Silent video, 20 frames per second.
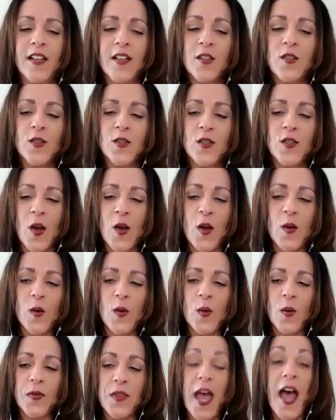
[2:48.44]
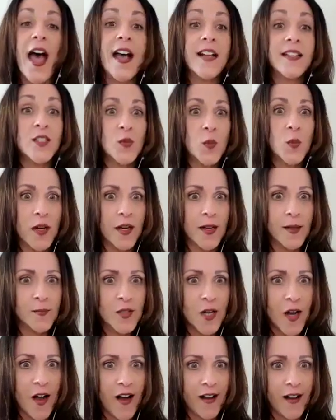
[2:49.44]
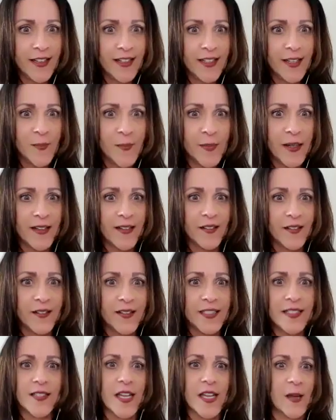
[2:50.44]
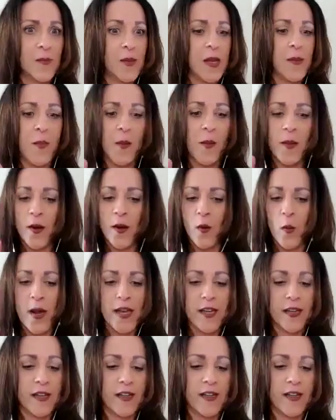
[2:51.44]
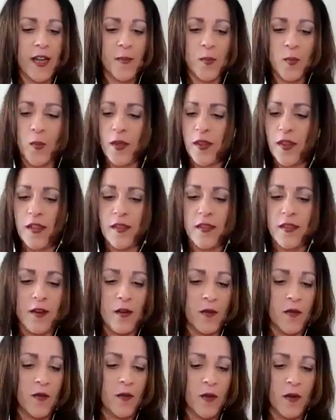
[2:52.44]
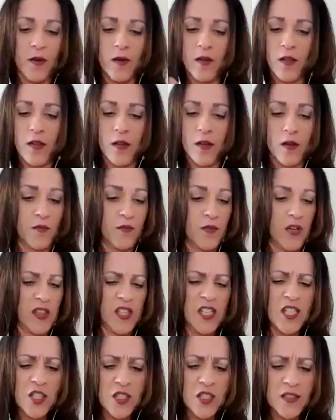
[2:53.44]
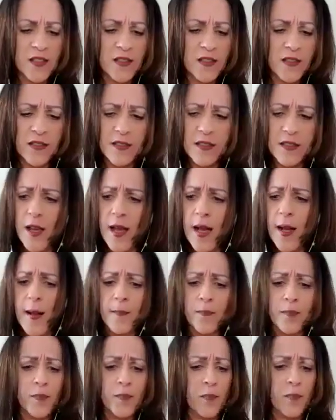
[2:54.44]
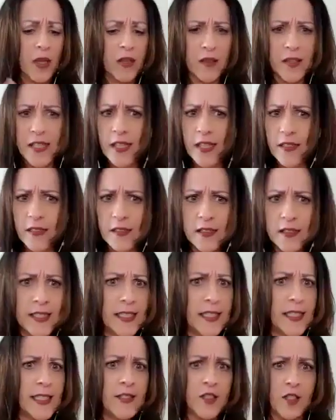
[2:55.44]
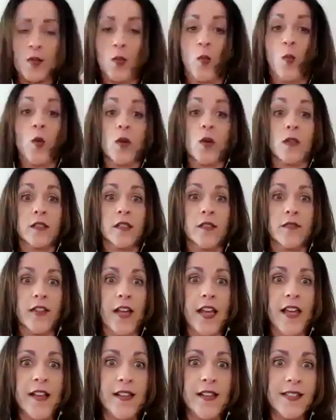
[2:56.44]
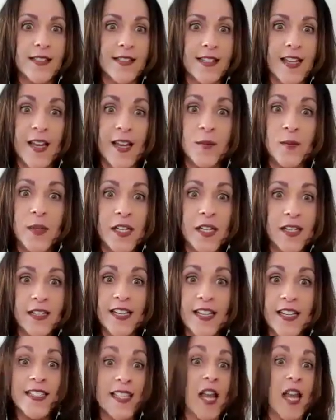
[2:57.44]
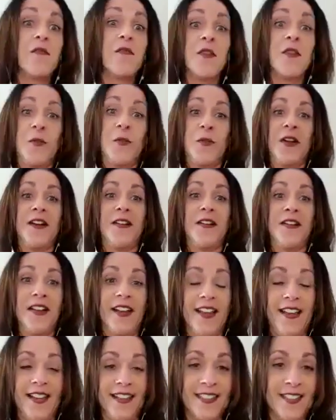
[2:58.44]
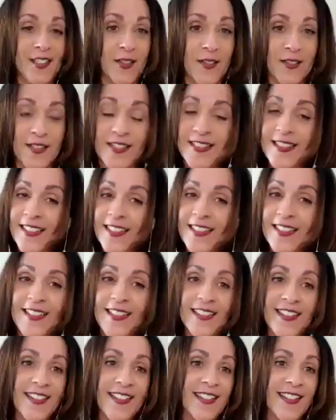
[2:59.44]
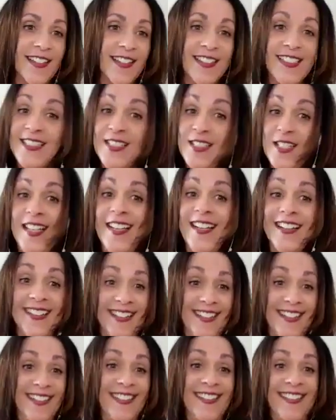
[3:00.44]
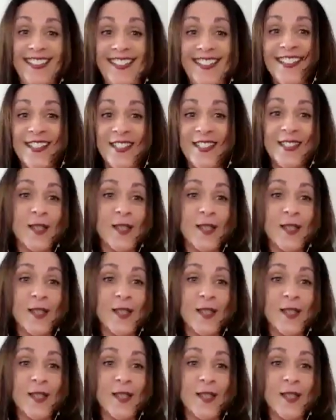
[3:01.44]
So that's what I'm talking about. It's like people are waking up within their religions, politically, just world events. I mean, it's everywhere and just it's here. It's the